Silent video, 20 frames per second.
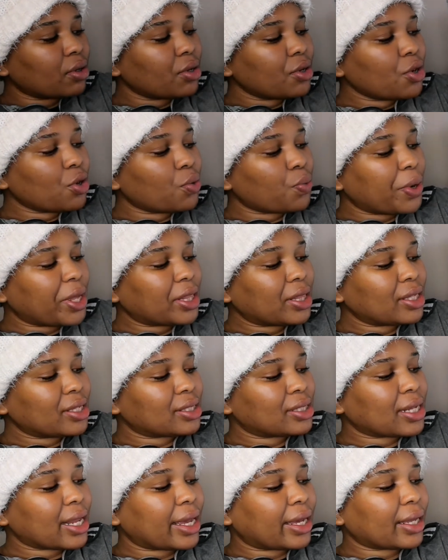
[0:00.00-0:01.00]
you know, when
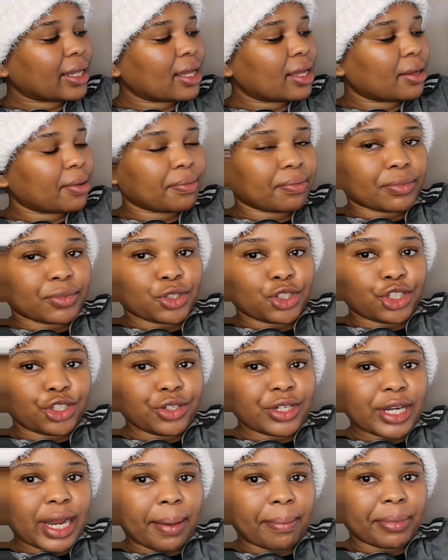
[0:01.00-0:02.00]
there's like
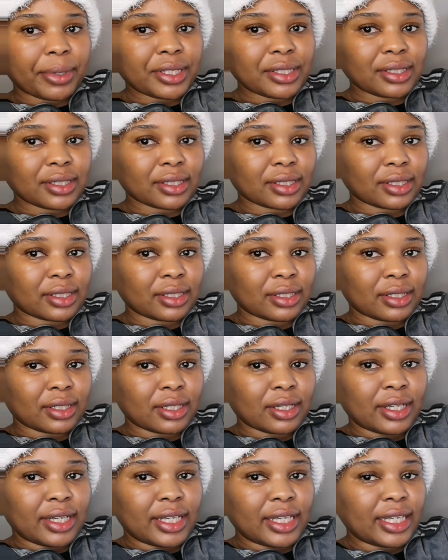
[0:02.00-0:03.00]
two numbers.
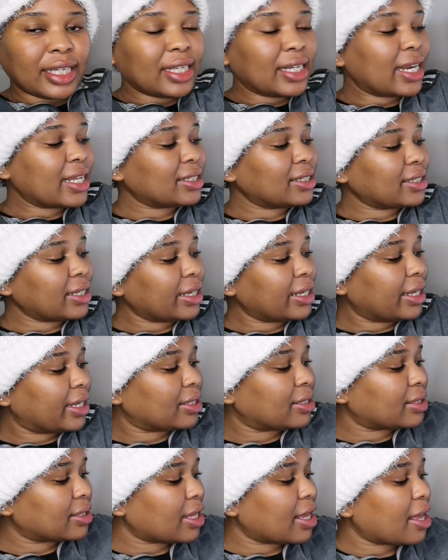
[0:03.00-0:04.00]
Let's say
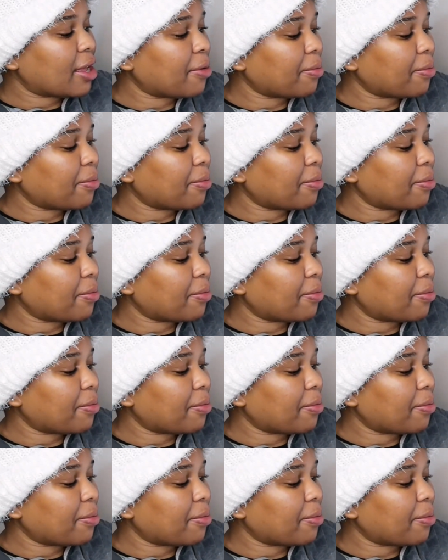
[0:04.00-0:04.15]
it's